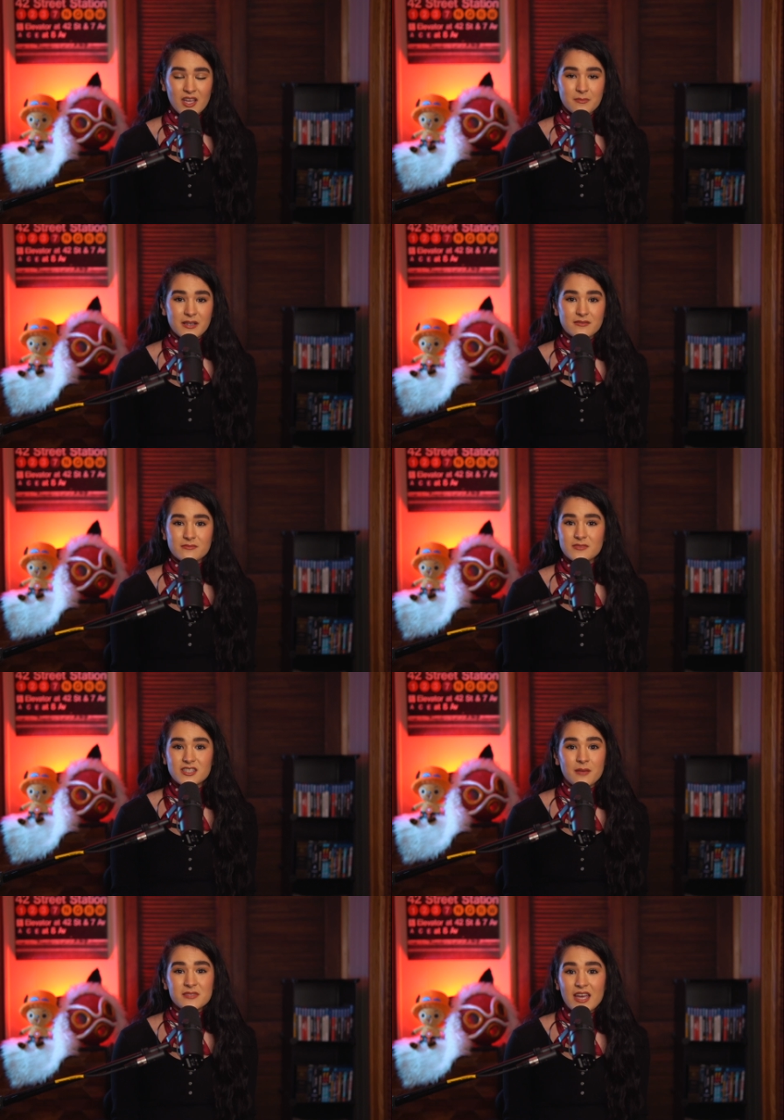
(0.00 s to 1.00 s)
But
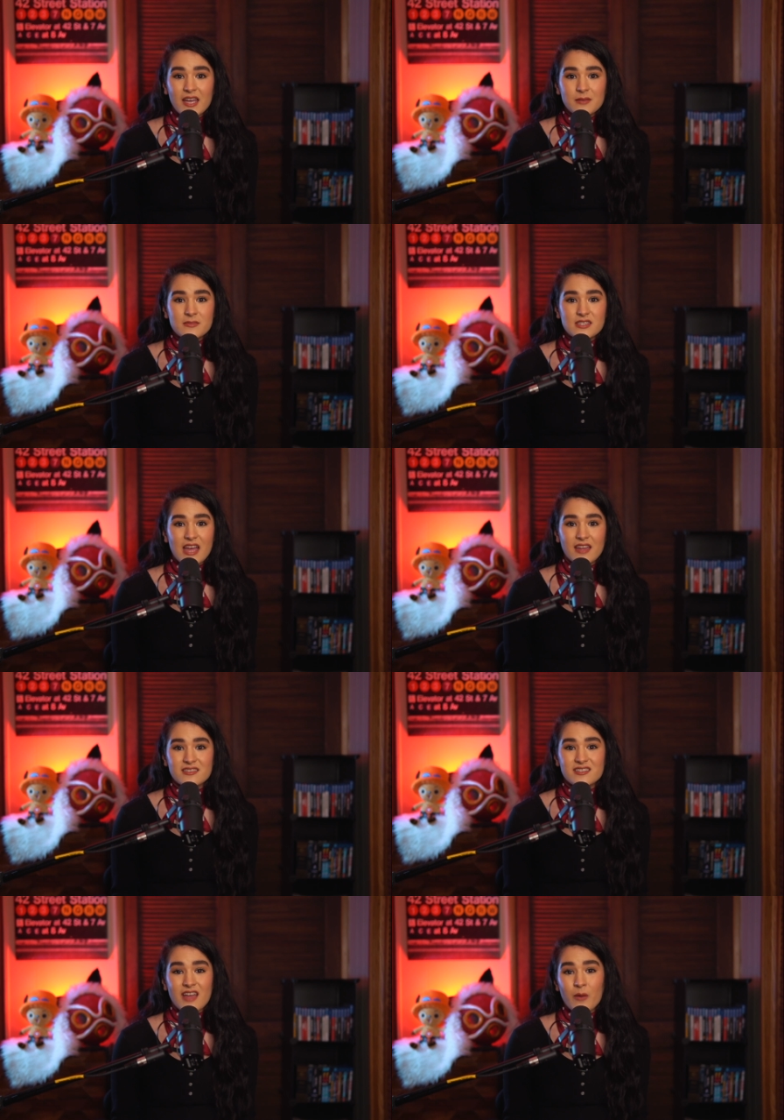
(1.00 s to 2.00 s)
sometimes
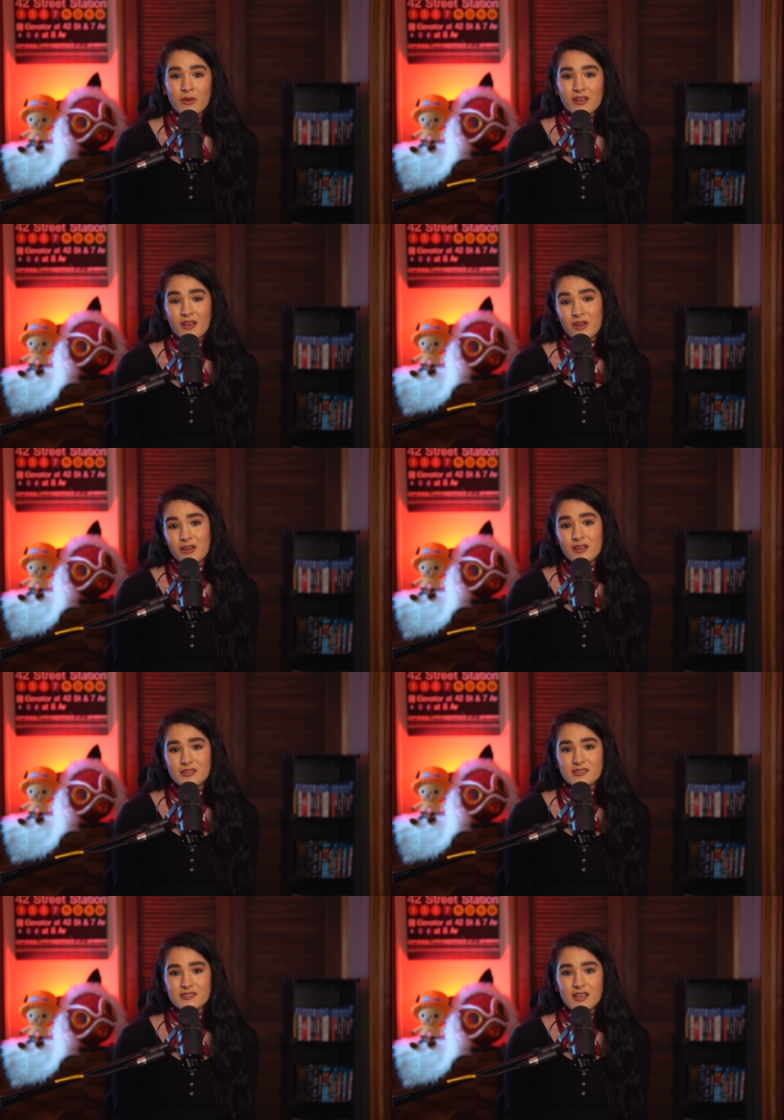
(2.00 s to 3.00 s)
that's not what
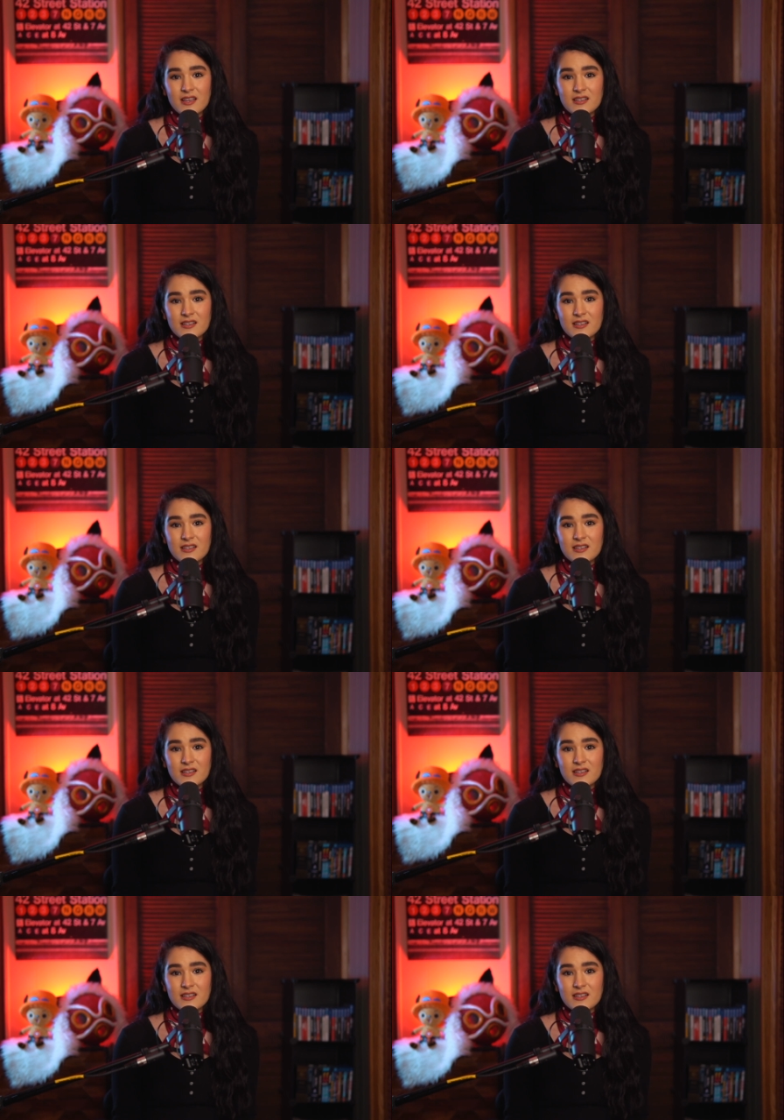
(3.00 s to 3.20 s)
occurs.